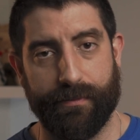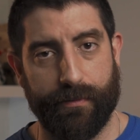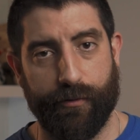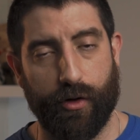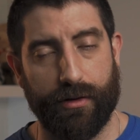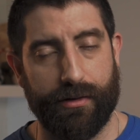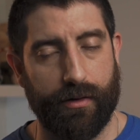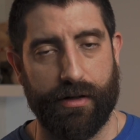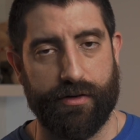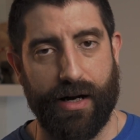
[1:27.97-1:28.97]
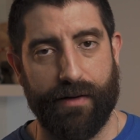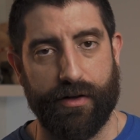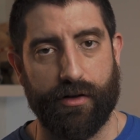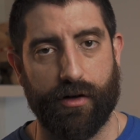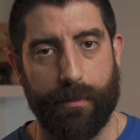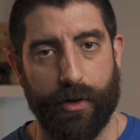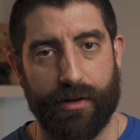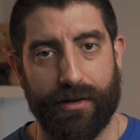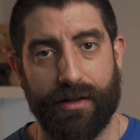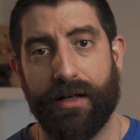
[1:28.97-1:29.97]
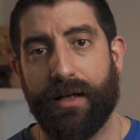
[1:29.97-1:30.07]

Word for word: folder or a drive in your computer.